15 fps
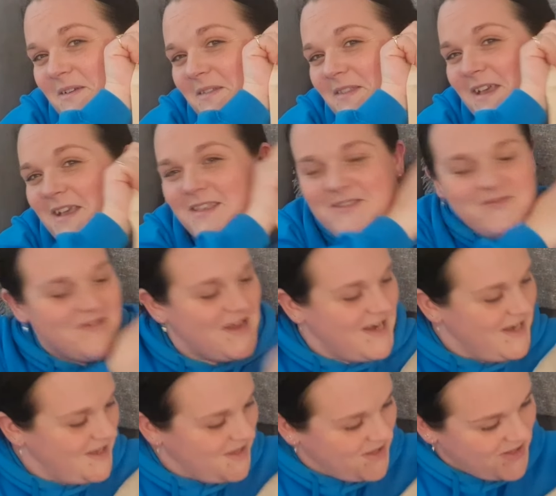That's
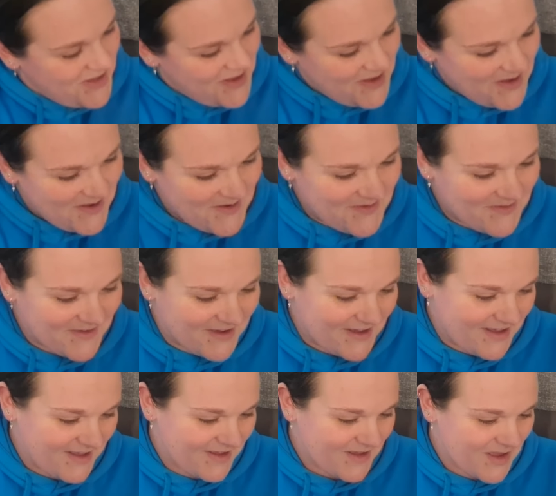really cute.
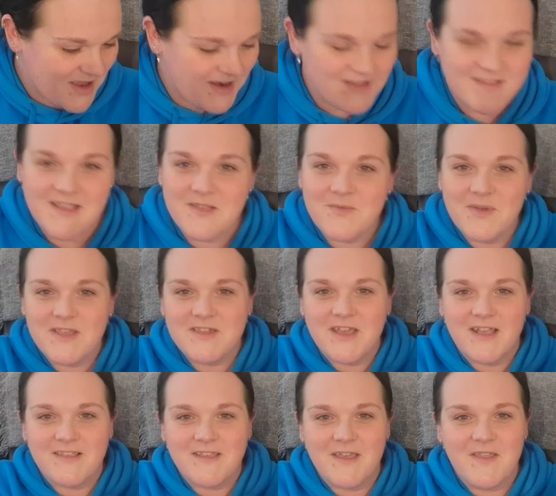And it says Witch
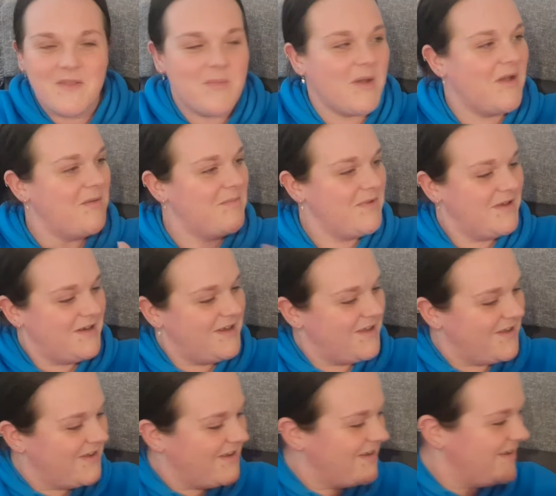Casket at the bottom.
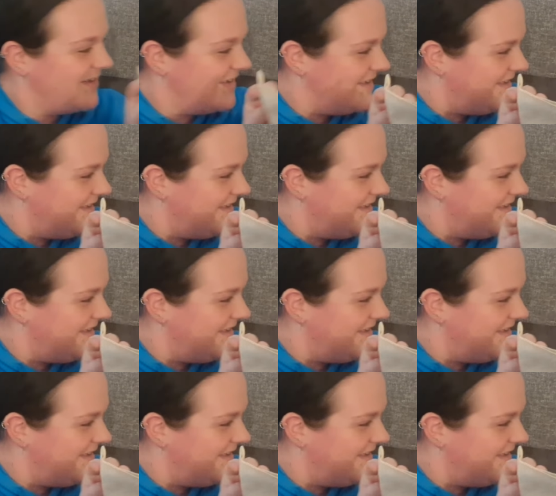Look.